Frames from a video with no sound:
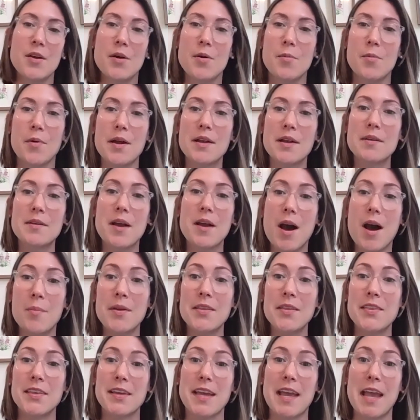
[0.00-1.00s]
One
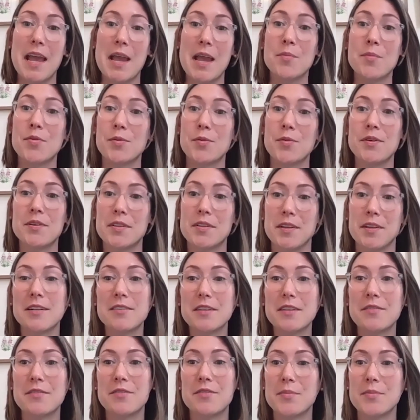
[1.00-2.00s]
comment that came through
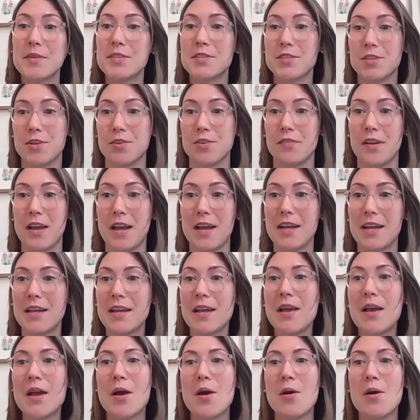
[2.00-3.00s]
clearly from the survey
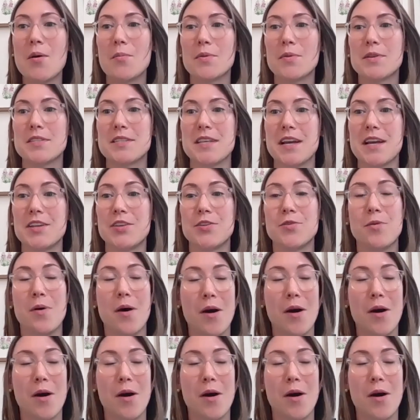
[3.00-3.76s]
was that you